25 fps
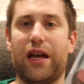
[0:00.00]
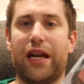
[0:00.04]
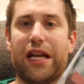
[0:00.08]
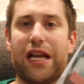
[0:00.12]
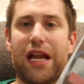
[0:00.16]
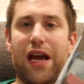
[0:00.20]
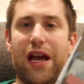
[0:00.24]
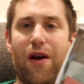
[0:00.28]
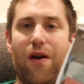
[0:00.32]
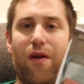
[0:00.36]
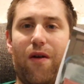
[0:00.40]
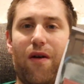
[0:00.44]

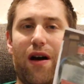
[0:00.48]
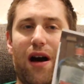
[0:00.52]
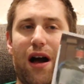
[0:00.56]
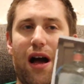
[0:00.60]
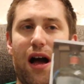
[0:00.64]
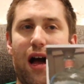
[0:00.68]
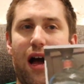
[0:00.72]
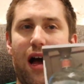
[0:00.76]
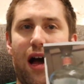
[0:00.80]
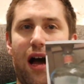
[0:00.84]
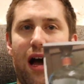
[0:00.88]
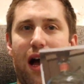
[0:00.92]
You know,
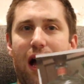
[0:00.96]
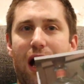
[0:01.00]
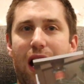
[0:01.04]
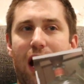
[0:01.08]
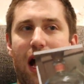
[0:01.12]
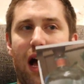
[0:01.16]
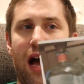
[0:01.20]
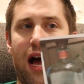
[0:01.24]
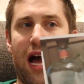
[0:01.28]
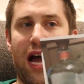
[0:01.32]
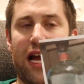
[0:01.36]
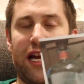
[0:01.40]

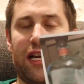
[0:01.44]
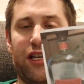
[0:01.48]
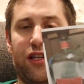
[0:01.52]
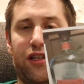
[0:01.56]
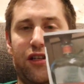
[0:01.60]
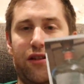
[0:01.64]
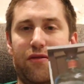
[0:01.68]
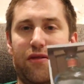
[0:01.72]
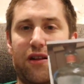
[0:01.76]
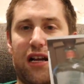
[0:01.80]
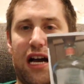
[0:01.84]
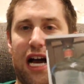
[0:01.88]
I
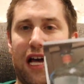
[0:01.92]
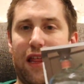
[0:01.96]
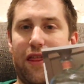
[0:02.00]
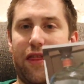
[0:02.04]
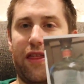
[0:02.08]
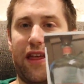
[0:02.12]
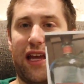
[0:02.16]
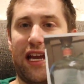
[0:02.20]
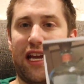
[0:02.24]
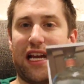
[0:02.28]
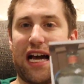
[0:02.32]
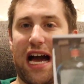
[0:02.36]
do not
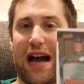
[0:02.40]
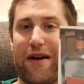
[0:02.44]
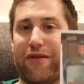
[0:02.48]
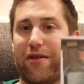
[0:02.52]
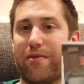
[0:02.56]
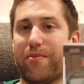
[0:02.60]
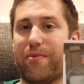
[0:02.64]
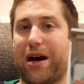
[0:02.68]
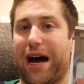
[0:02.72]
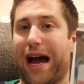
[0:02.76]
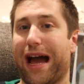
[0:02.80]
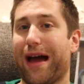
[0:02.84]
think I
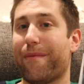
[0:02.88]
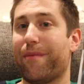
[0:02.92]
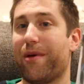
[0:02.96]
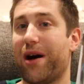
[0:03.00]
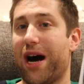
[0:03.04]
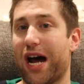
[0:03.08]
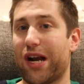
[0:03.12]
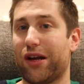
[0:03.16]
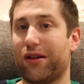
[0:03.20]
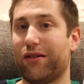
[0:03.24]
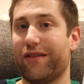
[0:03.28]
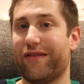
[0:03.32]
would buy a
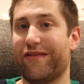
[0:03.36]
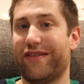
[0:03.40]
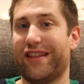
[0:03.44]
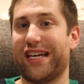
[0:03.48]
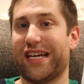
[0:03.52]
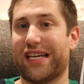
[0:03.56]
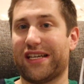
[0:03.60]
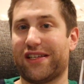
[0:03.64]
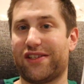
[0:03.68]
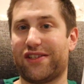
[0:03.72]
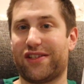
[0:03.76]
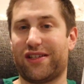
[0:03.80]
bottle of
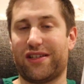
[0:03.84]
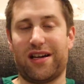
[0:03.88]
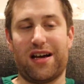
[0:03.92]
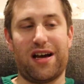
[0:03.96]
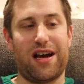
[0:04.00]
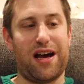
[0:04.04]
this.